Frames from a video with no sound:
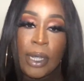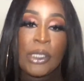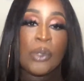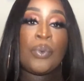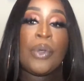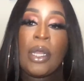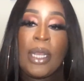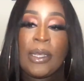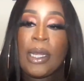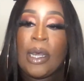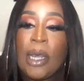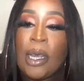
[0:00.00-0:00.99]
It's real
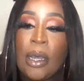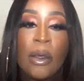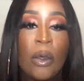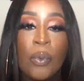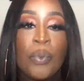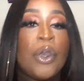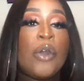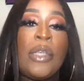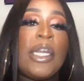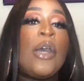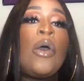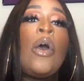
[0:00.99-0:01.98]
and real
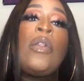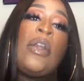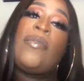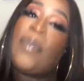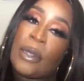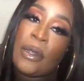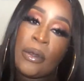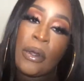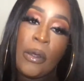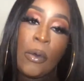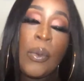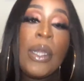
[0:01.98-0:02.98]
deal Holyfield.
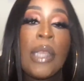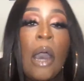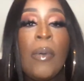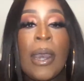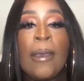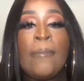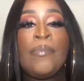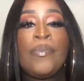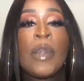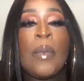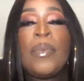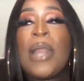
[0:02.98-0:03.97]
We know it.
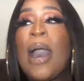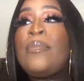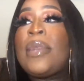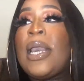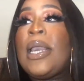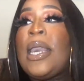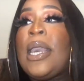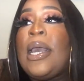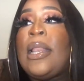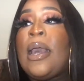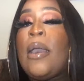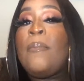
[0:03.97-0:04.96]
But I'm
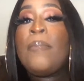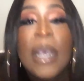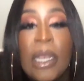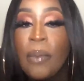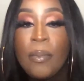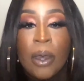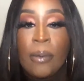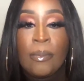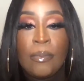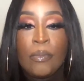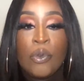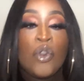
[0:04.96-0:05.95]
thinking minimum,
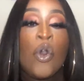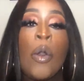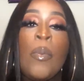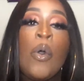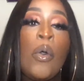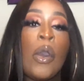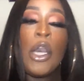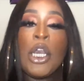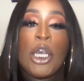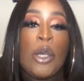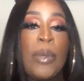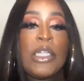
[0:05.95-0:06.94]
normal
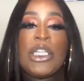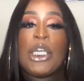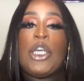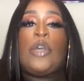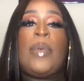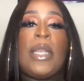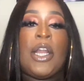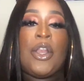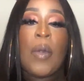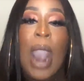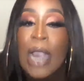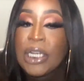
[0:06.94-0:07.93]
human to human
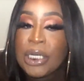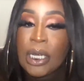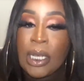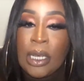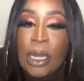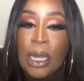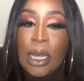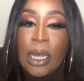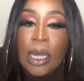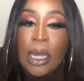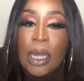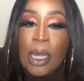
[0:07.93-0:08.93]
interaction.
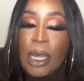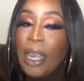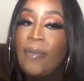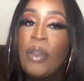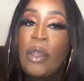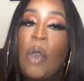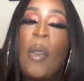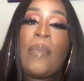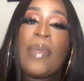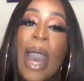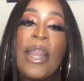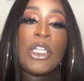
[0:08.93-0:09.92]
Even though I'm
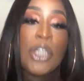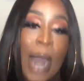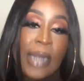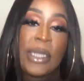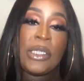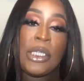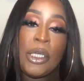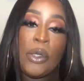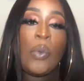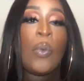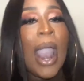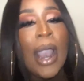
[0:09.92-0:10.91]
not attracted to you,
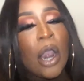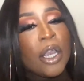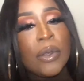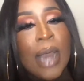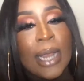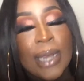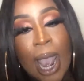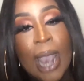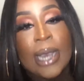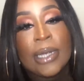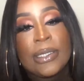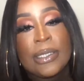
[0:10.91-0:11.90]
why are you not
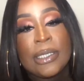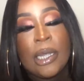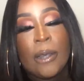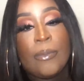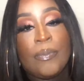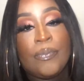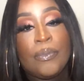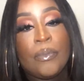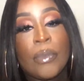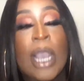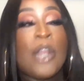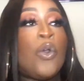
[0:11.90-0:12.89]
nice?
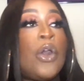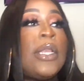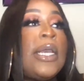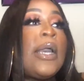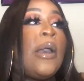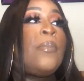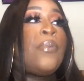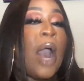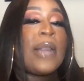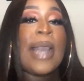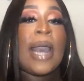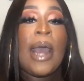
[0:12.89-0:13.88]
And Ornika
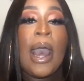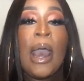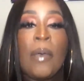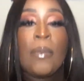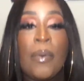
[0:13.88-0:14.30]
brought that up.